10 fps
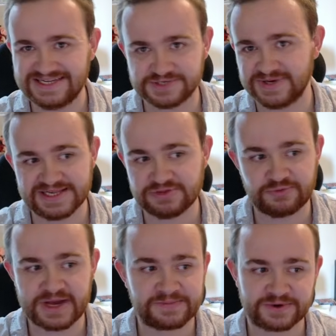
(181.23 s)
as many
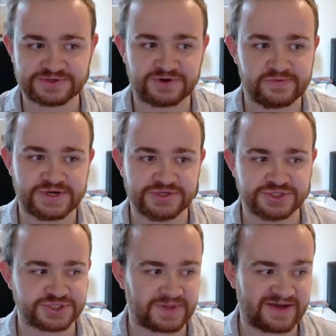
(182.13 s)
Lord Beppos, right? We can
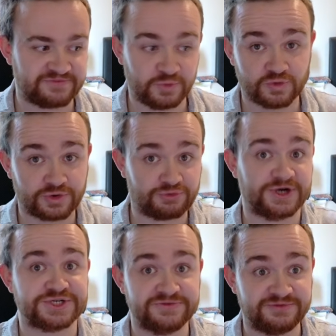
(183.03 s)
just have more
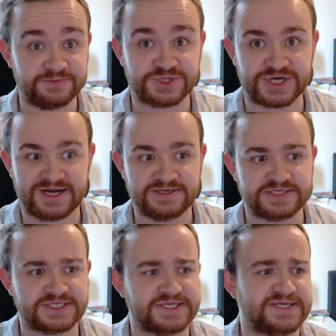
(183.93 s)
aggression from the
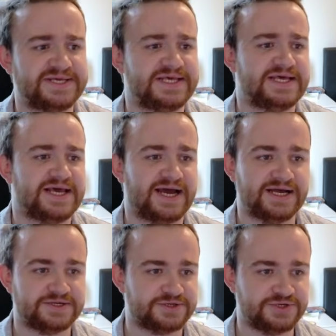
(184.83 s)
Shanks
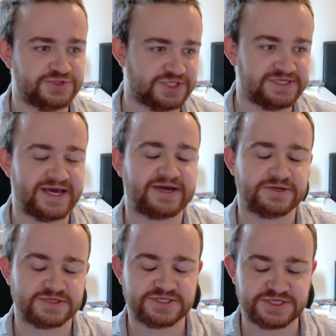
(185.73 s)
and use the
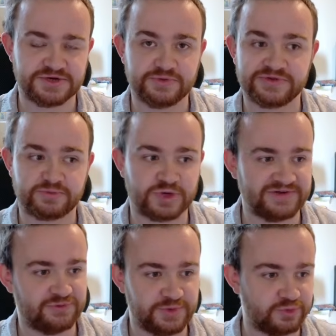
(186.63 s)
Decken to deal with
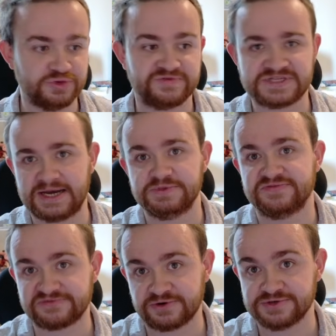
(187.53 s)
whatever we would have tapped
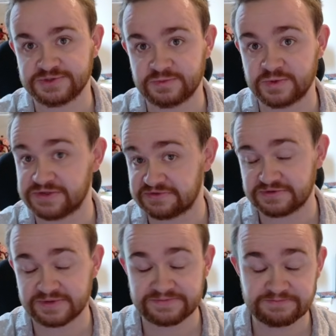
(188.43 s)
and frozen
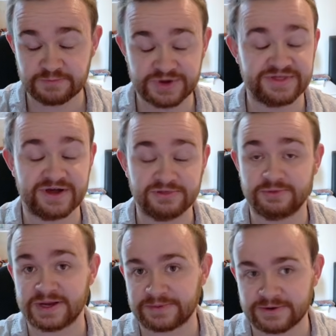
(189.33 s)
with
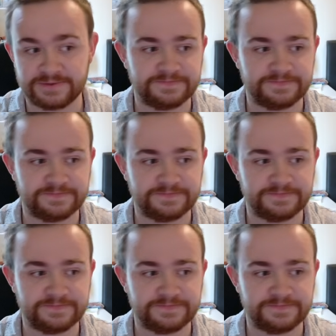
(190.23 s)
Lord Beppo.